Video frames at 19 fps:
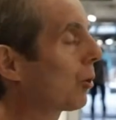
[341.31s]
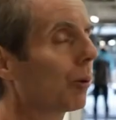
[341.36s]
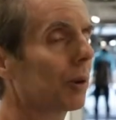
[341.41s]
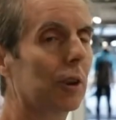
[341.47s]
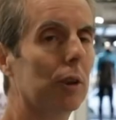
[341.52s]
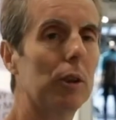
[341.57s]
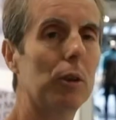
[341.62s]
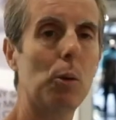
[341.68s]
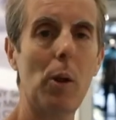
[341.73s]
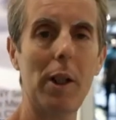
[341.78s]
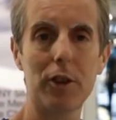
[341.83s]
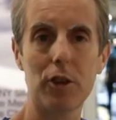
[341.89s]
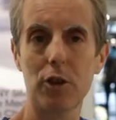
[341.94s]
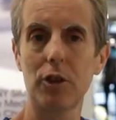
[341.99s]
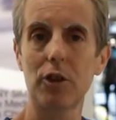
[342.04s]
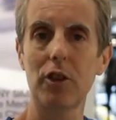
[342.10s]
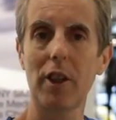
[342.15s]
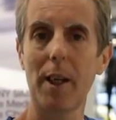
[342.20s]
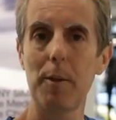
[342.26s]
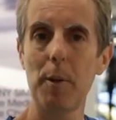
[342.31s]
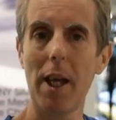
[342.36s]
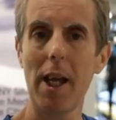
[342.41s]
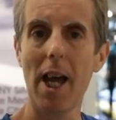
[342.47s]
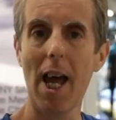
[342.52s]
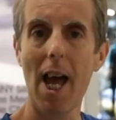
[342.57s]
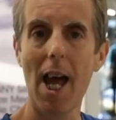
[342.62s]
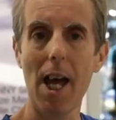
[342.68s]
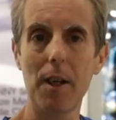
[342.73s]
with questions they may
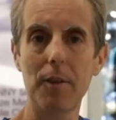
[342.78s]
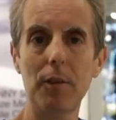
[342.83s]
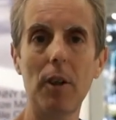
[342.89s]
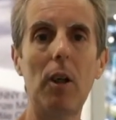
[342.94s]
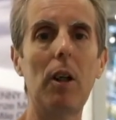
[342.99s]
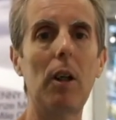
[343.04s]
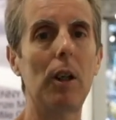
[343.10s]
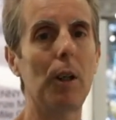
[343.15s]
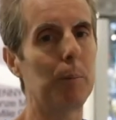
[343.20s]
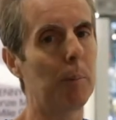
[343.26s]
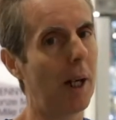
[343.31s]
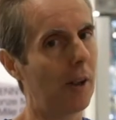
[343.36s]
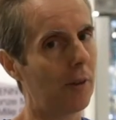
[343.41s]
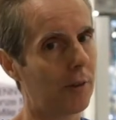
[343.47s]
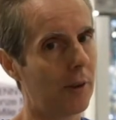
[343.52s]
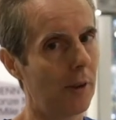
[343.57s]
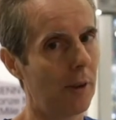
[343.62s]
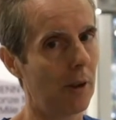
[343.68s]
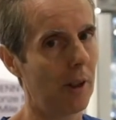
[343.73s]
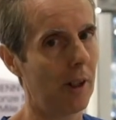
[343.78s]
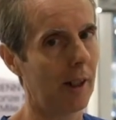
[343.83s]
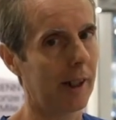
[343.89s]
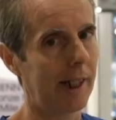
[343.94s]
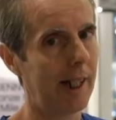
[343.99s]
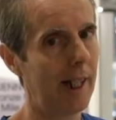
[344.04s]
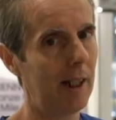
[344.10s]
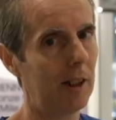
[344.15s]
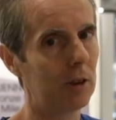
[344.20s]
have about their
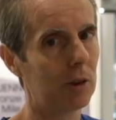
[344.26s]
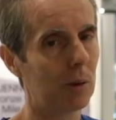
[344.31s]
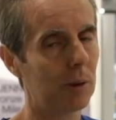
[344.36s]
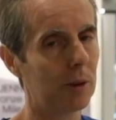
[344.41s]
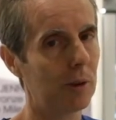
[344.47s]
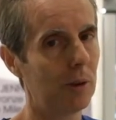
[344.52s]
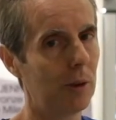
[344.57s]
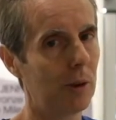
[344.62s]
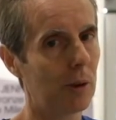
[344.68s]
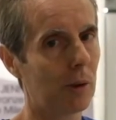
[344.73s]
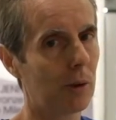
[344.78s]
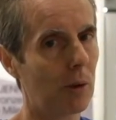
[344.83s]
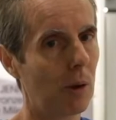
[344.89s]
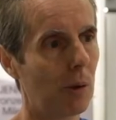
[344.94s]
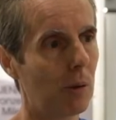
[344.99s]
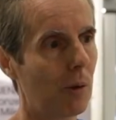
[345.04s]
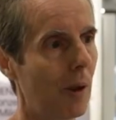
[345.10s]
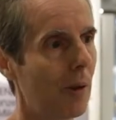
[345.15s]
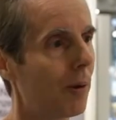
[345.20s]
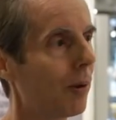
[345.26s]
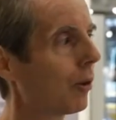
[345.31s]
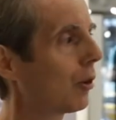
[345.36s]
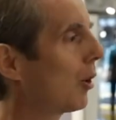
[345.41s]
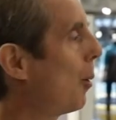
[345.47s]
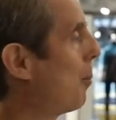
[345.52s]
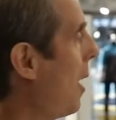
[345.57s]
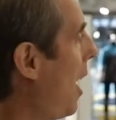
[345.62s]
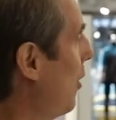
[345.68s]
accounts with New York Road Runners,
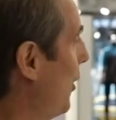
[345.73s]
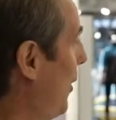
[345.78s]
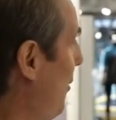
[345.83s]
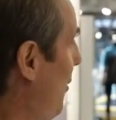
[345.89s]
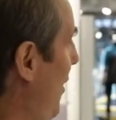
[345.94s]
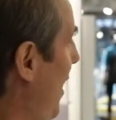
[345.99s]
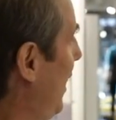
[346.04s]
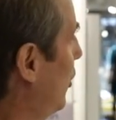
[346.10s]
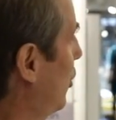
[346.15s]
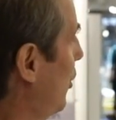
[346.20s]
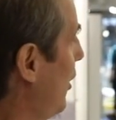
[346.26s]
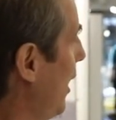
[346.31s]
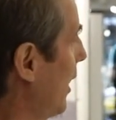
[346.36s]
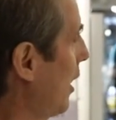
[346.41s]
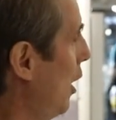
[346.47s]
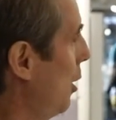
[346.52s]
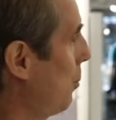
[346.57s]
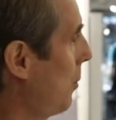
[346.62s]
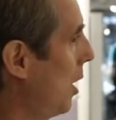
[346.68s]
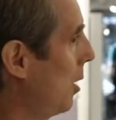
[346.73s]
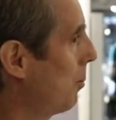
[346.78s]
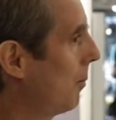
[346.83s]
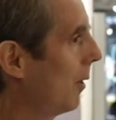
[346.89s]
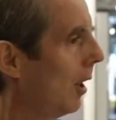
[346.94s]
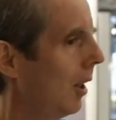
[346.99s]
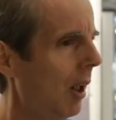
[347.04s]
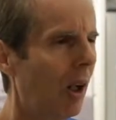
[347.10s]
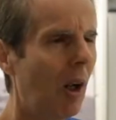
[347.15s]
about events that come up,
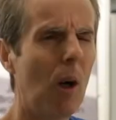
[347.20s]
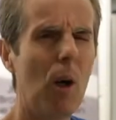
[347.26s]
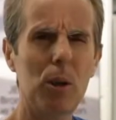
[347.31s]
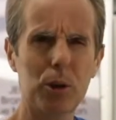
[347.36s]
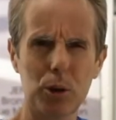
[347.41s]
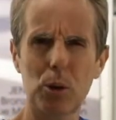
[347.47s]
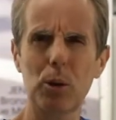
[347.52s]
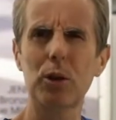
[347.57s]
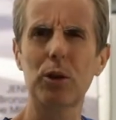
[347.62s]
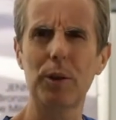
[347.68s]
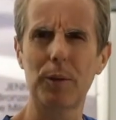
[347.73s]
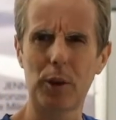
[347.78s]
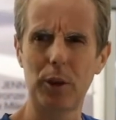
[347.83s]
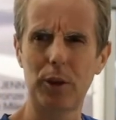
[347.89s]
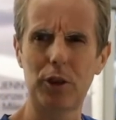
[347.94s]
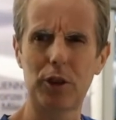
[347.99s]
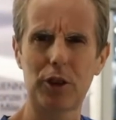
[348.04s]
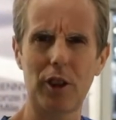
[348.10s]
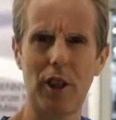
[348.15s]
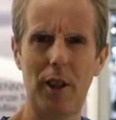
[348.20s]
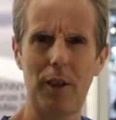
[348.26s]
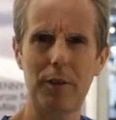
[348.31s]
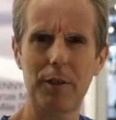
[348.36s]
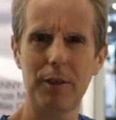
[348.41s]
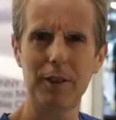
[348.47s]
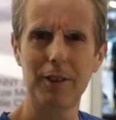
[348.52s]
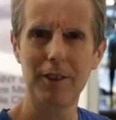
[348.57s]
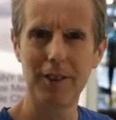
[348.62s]
all sorts of good stuff.
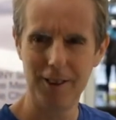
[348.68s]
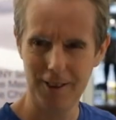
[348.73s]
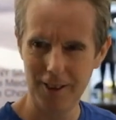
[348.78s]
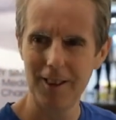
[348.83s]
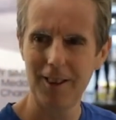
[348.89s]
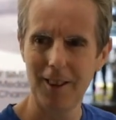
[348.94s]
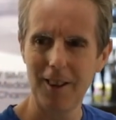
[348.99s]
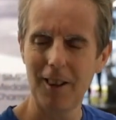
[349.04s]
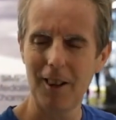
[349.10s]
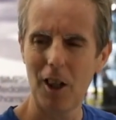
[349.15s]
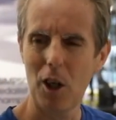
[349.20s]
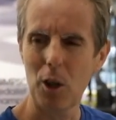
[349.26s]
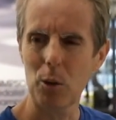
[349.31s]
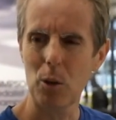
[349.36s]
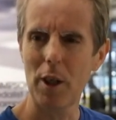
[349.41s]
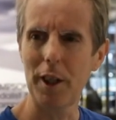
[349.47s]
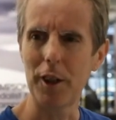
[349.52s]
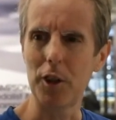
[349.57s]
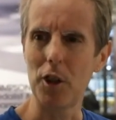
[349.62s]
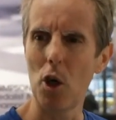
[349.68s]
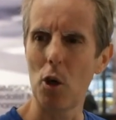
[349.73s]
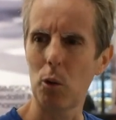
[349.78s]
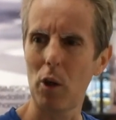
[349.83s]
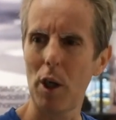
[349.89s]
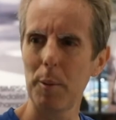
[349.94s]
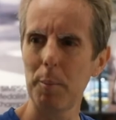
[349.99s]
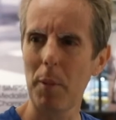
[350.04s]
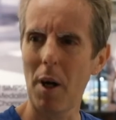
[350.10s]
All
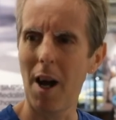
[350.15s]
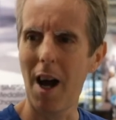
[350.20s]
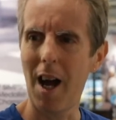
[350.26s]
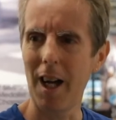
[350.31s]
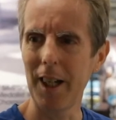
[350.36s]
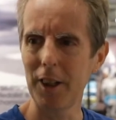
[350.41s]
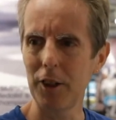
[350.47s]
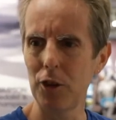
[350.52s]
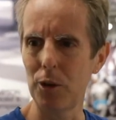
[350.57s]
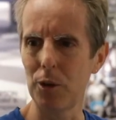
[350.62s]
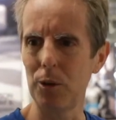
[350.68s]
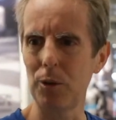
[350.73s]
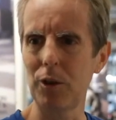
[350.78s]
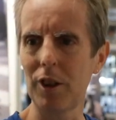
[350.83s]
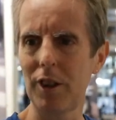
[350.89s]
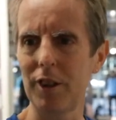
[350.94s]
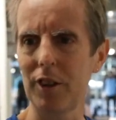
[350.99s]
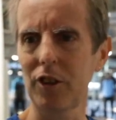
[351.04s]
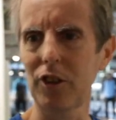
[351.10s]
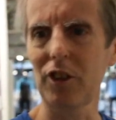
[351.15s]
right behind you to this